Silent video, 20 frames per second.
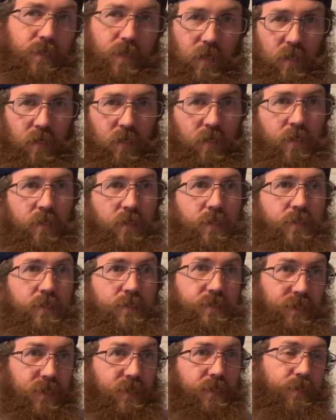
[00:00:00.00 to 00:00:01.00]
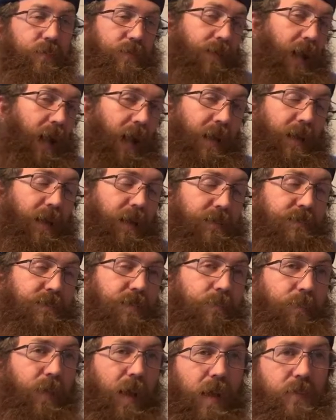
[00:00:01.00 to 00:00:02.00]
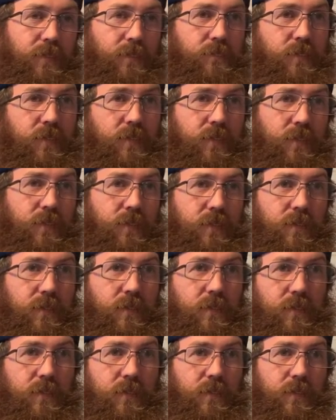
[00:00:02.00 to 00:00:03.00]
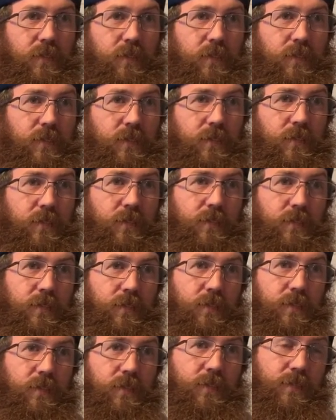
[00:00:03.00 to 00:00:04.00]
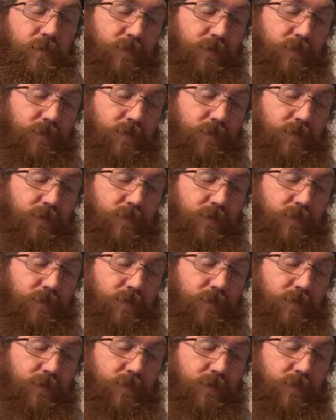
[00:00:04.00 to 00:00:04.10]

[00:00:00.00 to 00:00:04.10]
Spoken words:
Yeah. The hat got sent back to me. The